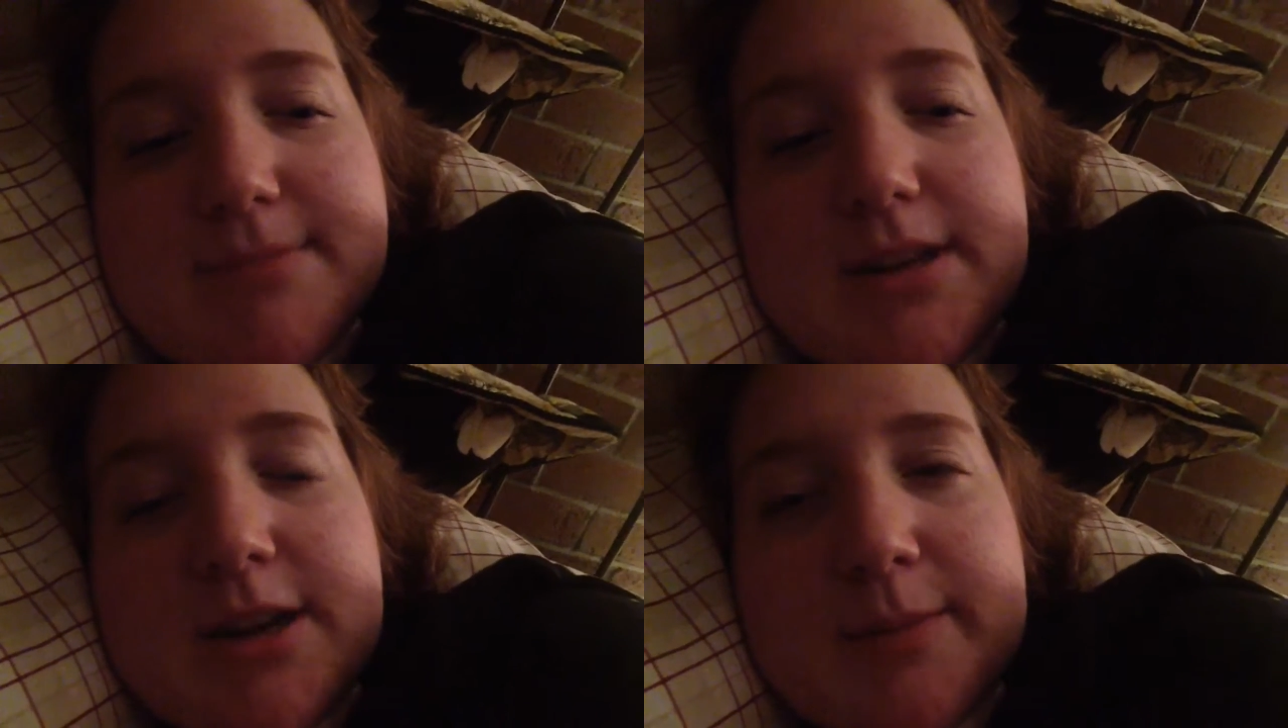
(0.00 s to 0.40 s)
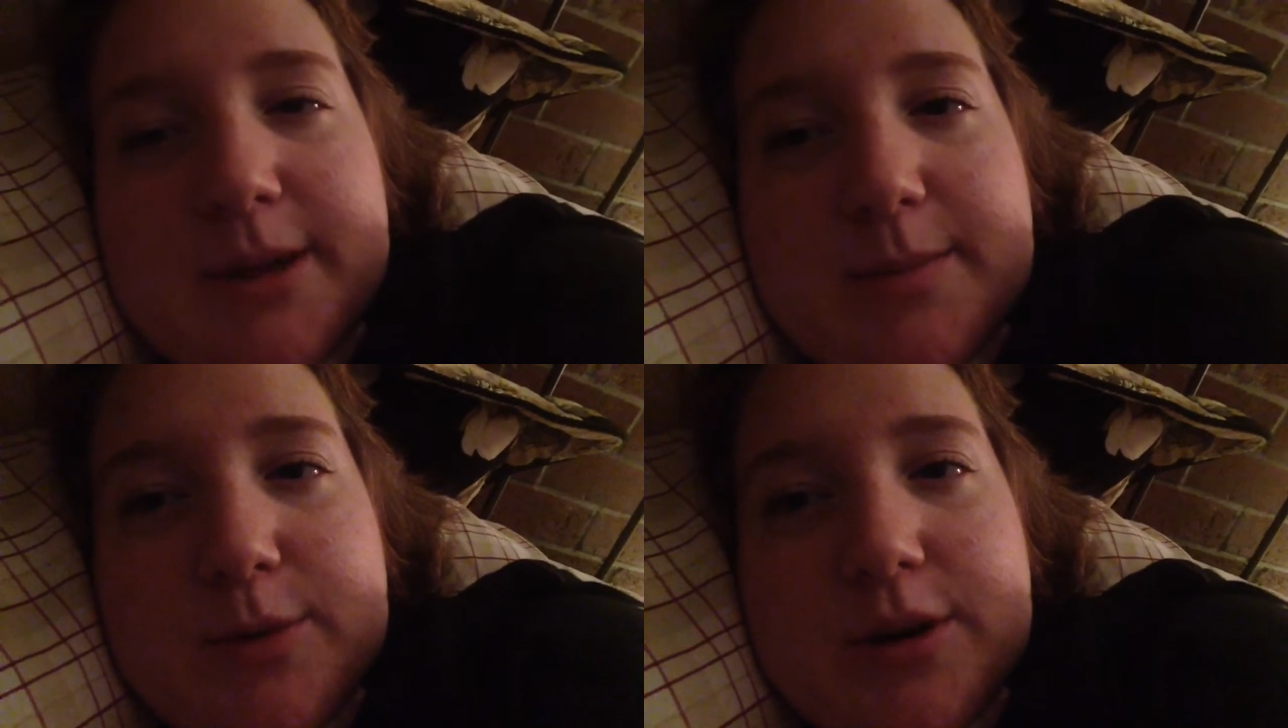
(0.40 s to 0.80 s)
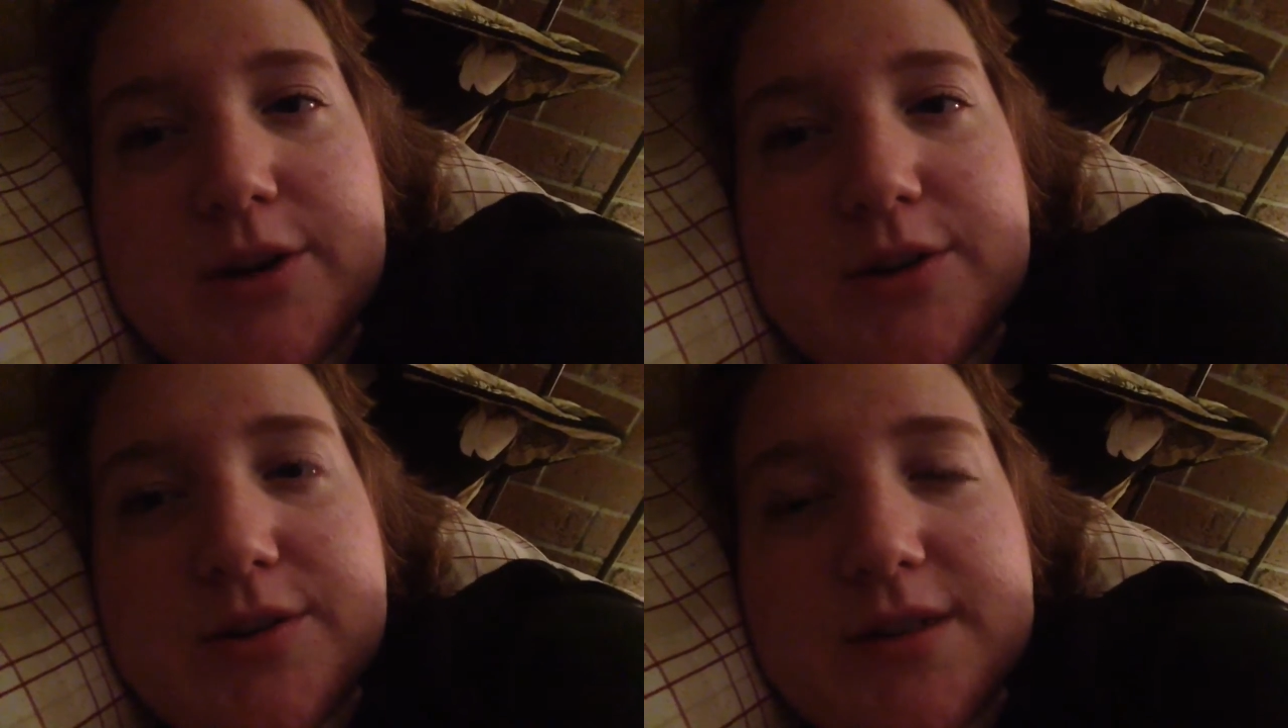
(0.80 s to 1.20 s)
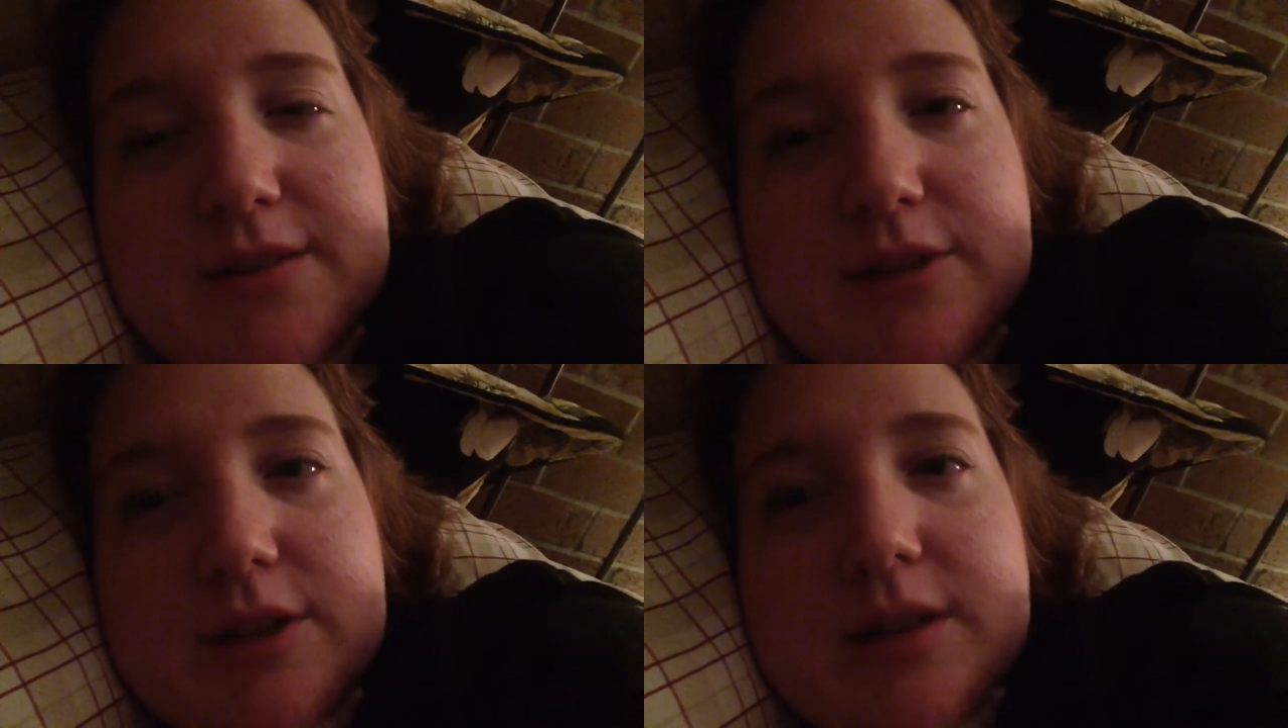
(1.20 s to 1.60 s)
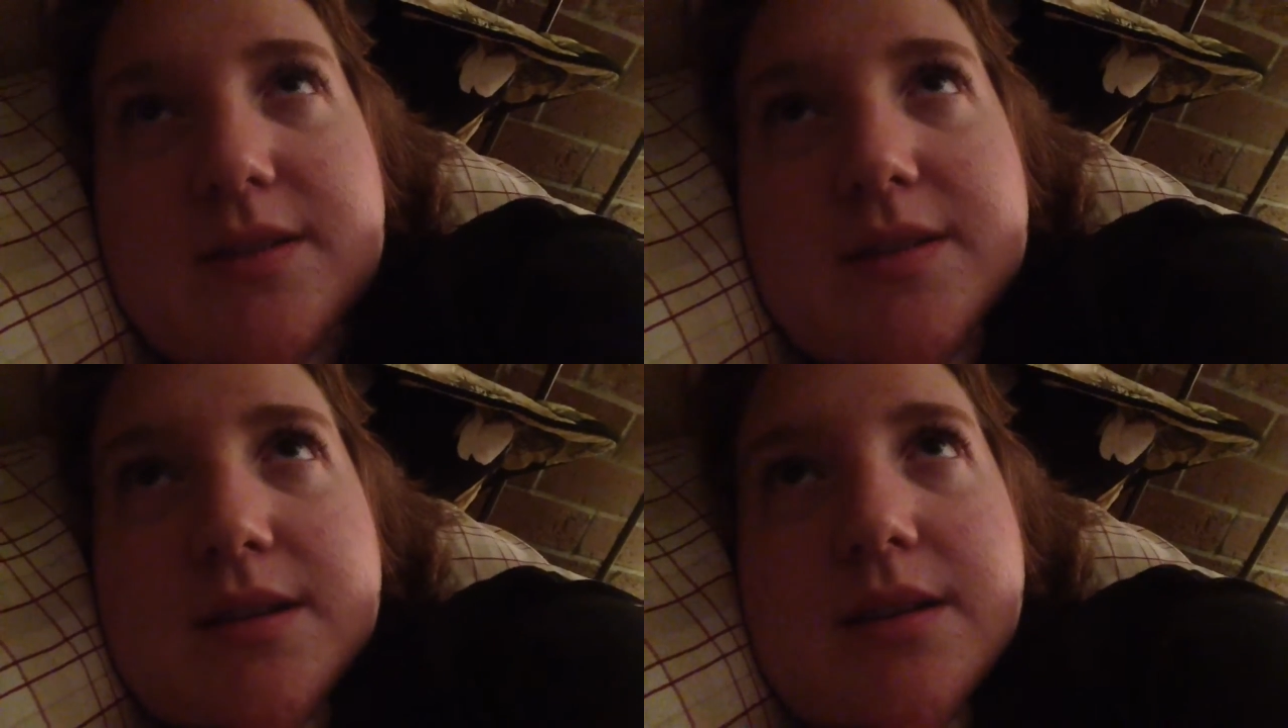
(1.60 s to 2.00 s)
I need to make more interesting
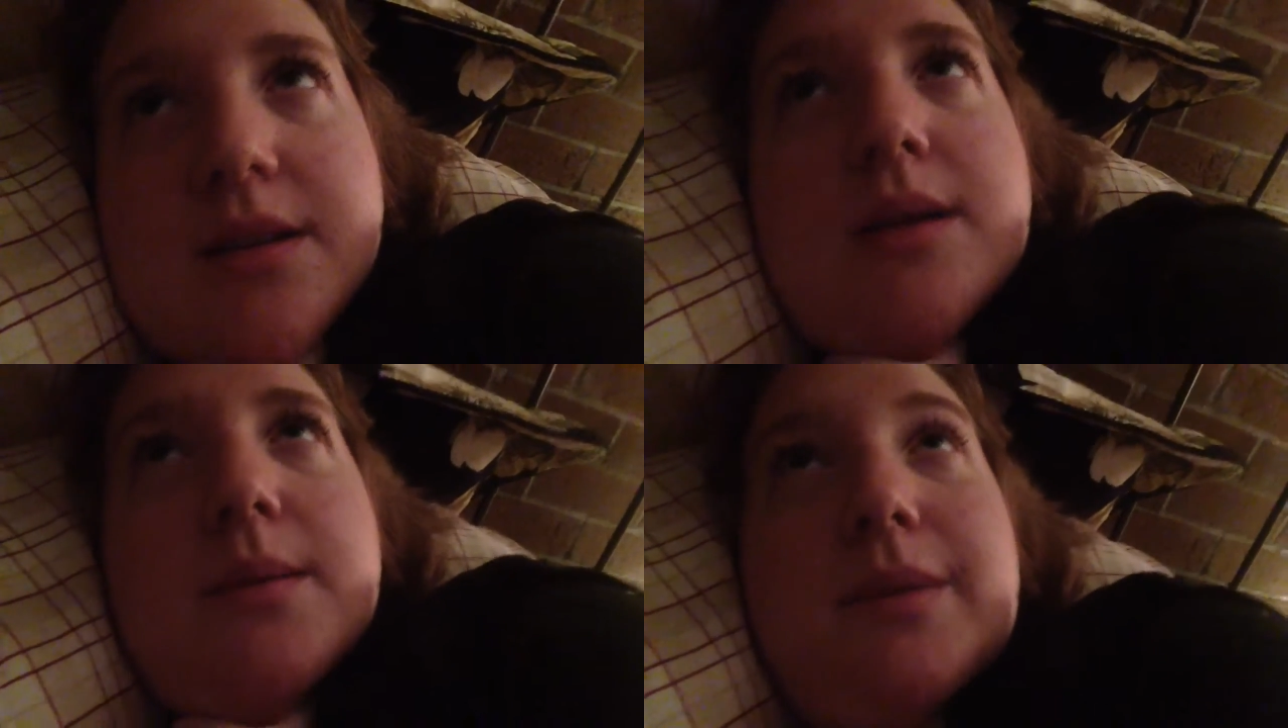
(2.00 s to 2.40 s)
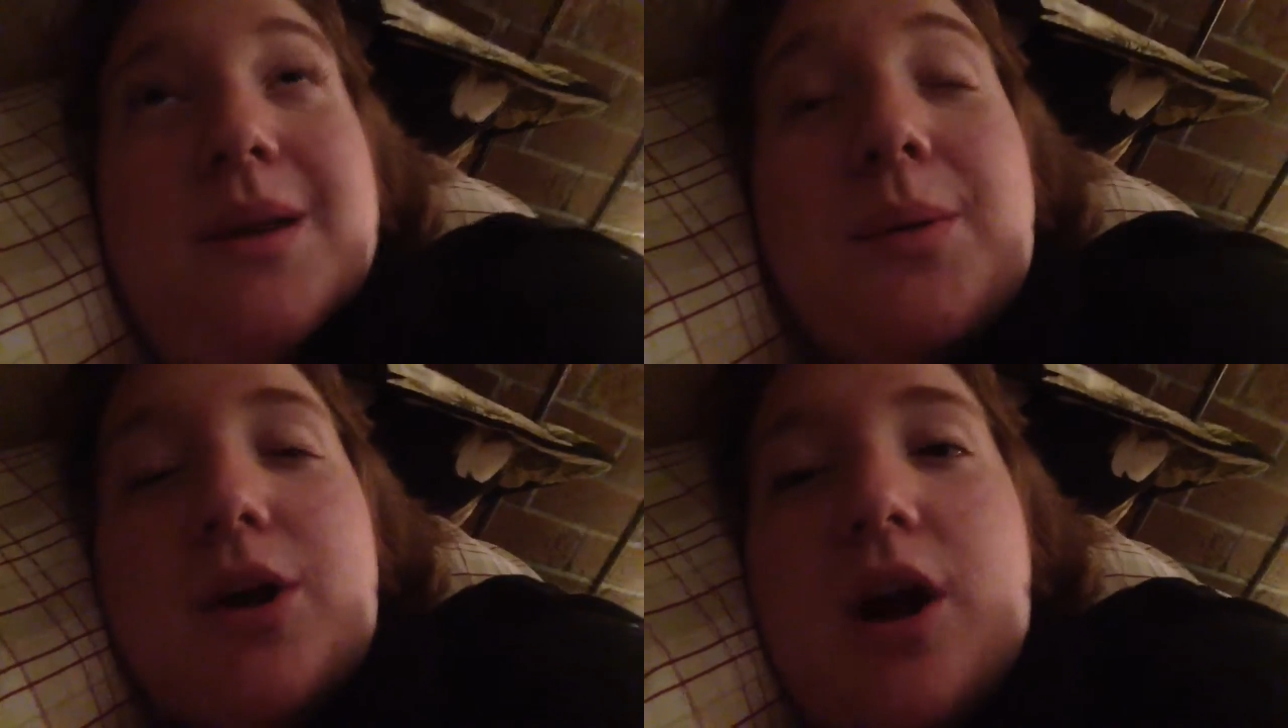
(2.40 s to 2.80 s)
vlogs. But I work